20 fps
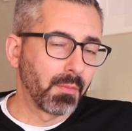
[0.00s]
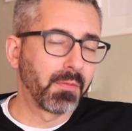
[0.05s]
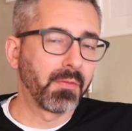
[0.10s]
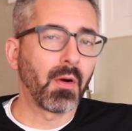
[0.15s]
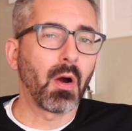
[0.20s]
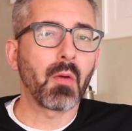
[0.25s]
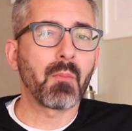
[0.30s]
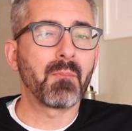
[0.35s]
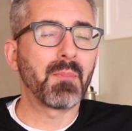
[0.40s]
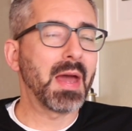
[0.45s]

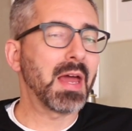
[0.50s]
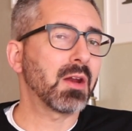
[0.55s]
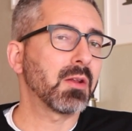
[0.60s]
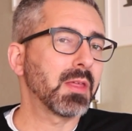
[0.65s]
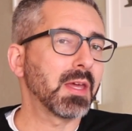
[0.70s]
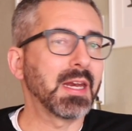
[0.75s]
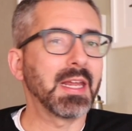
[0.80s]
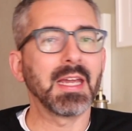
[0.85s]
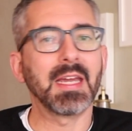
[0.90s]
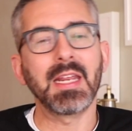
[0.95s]
far better
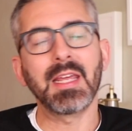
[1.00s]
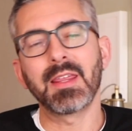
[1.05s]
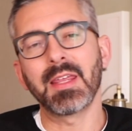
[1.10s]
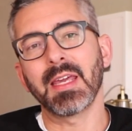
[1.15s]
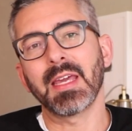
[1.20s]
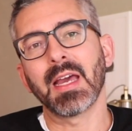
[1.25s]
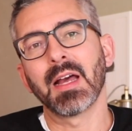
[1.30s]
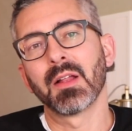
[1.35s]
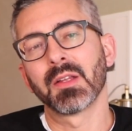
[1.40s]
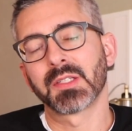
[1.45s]
than
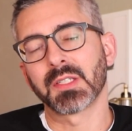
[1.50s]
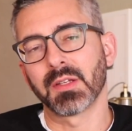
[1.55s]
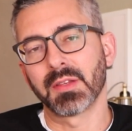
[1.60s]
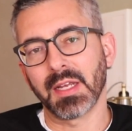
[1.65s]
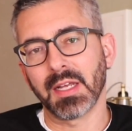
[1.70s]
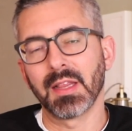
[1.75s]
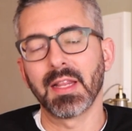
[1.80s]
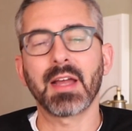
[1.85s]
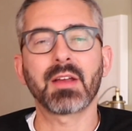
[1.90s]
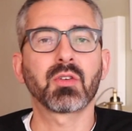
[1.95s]
anything else on
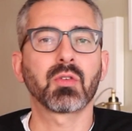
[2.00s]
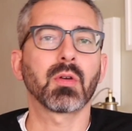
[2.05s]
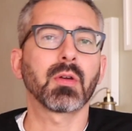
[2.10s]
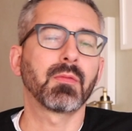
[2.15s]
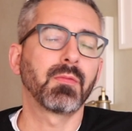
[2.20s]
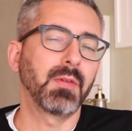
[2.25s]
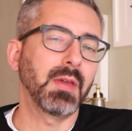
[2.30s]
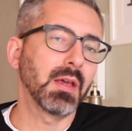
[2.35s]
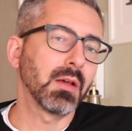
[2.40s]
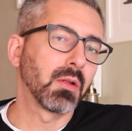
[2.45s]
the electric
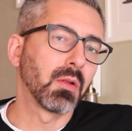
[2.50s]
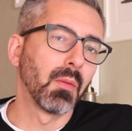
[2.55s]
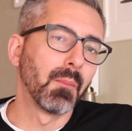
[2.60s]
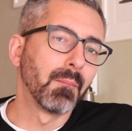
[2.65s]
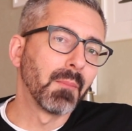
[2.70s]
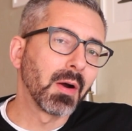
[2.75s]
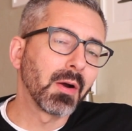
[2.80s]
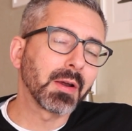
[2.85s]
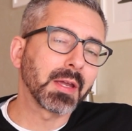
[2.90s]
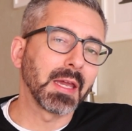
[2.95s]
vehicle
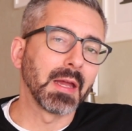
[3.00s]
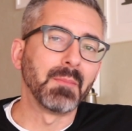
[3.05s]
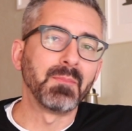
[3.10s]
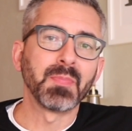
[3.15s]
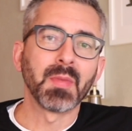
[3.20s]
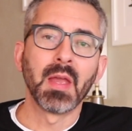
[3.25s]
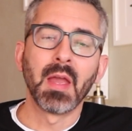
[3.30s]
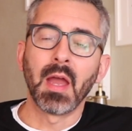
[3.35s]
market.